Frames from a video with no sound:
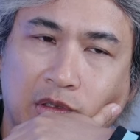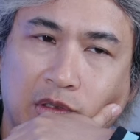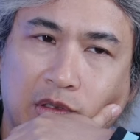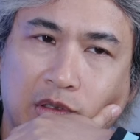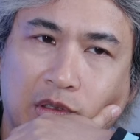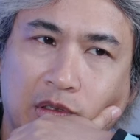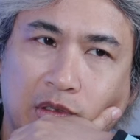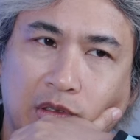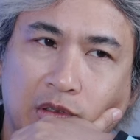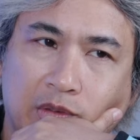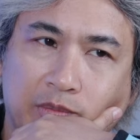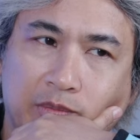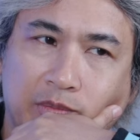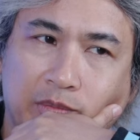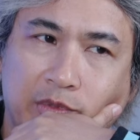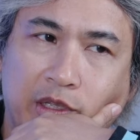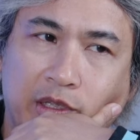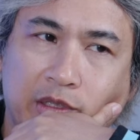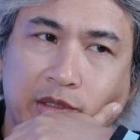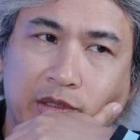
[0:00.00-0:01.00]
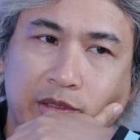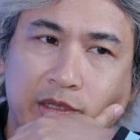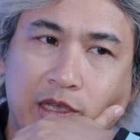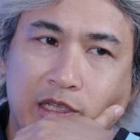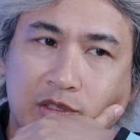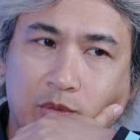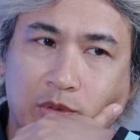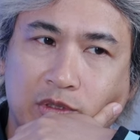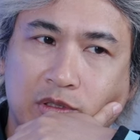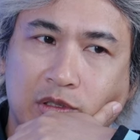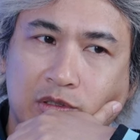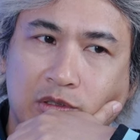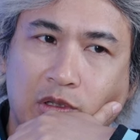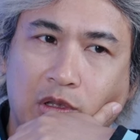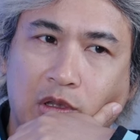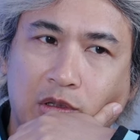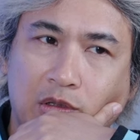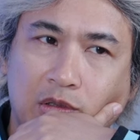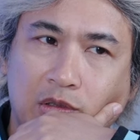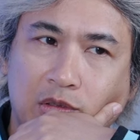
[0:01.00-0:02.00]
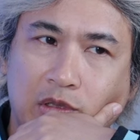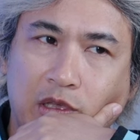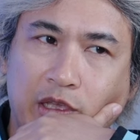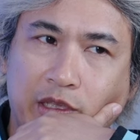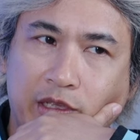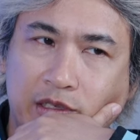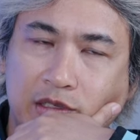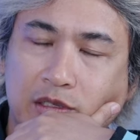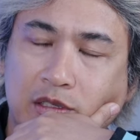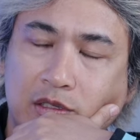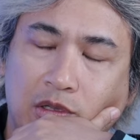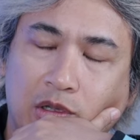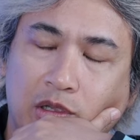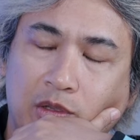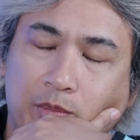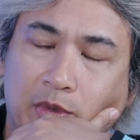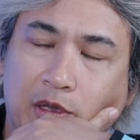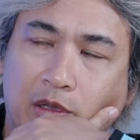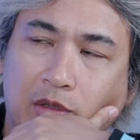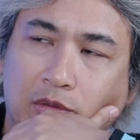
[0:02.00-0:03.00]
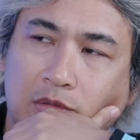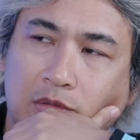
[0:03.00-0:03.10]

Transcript: And that's what the song, I guess, is all about.